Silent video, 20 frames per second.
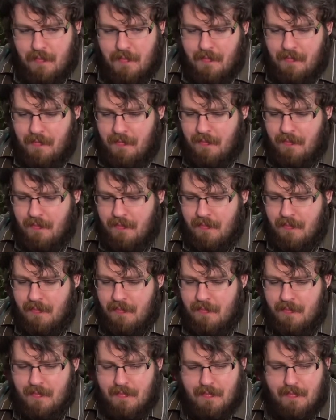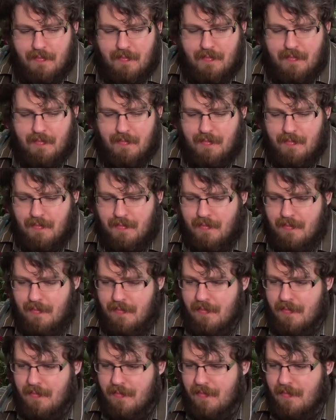
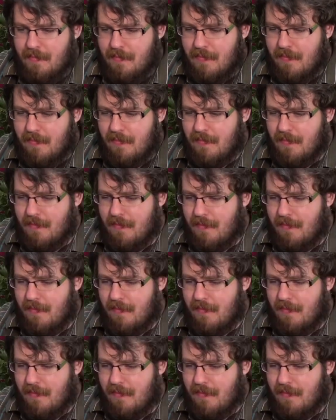This person isn't speaking.